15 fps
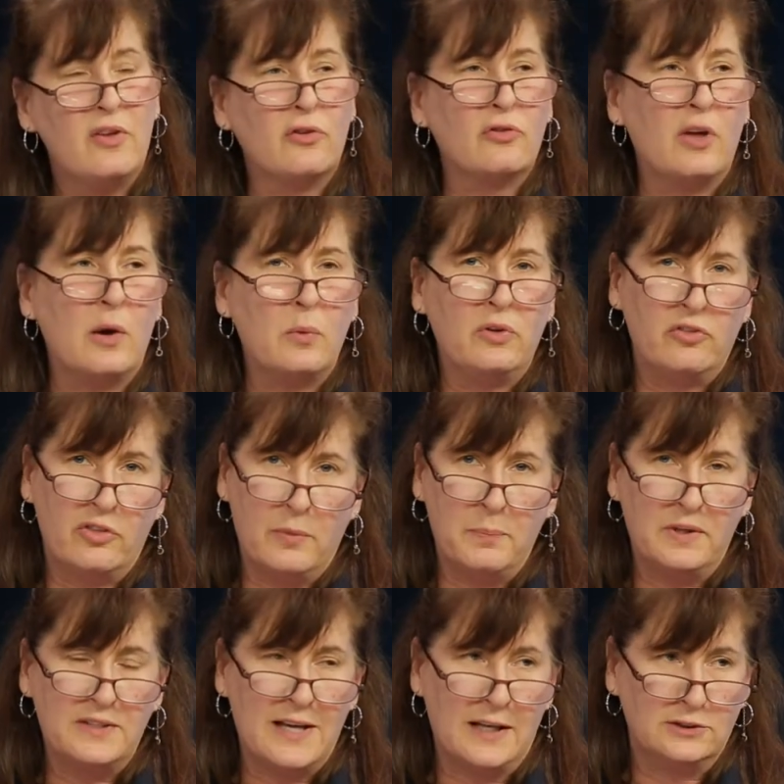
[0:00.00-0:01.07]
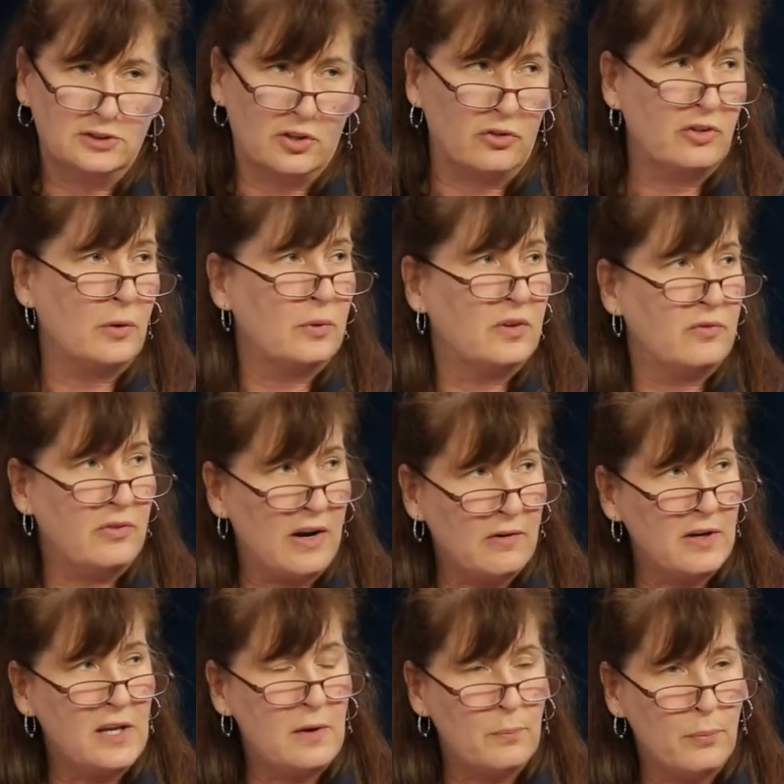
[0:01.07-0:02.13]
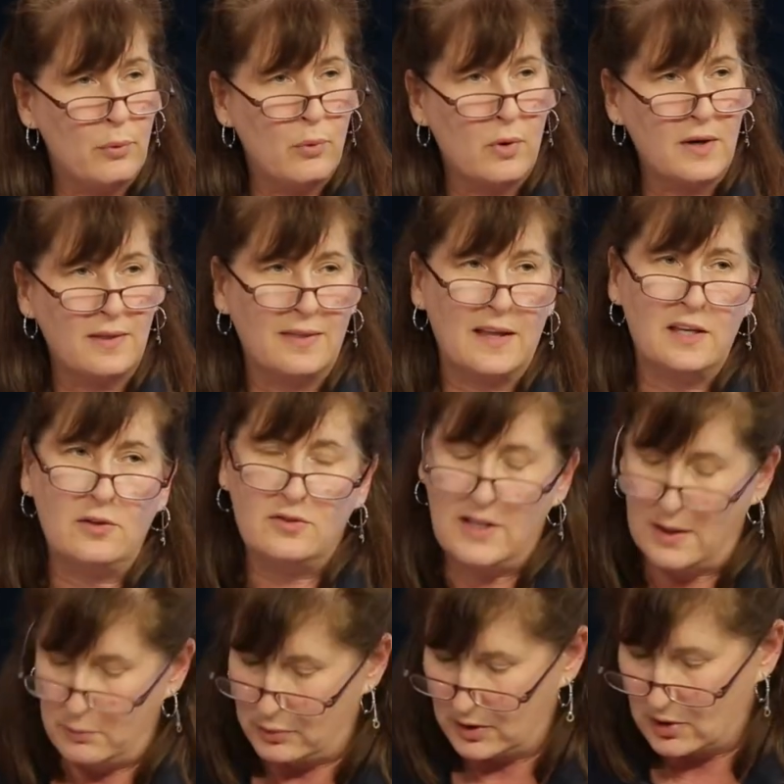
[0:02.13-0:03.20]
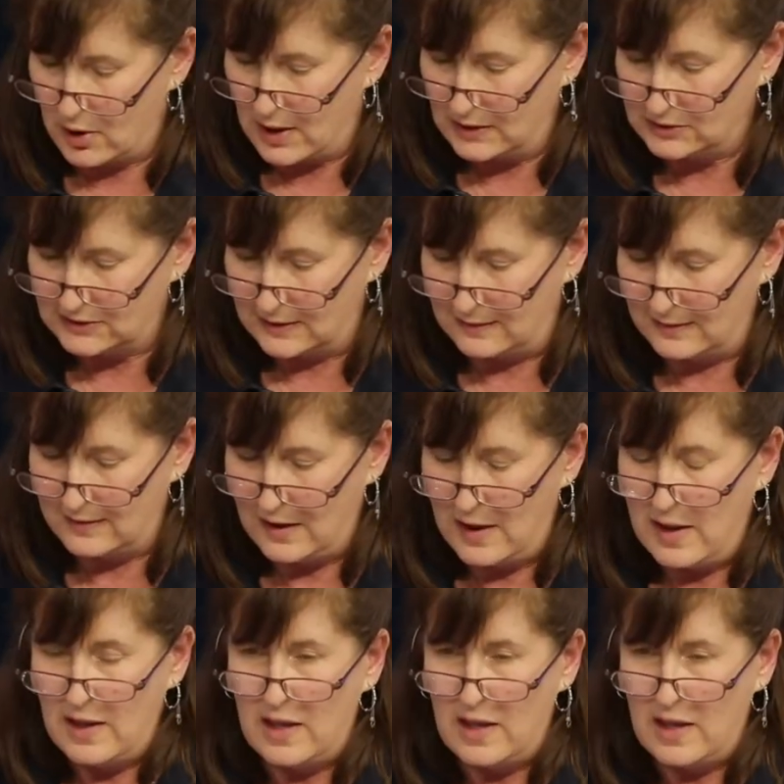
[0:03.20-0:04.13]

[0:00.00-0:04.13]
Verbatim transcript: there's always the potential. So it's very important that you take precautions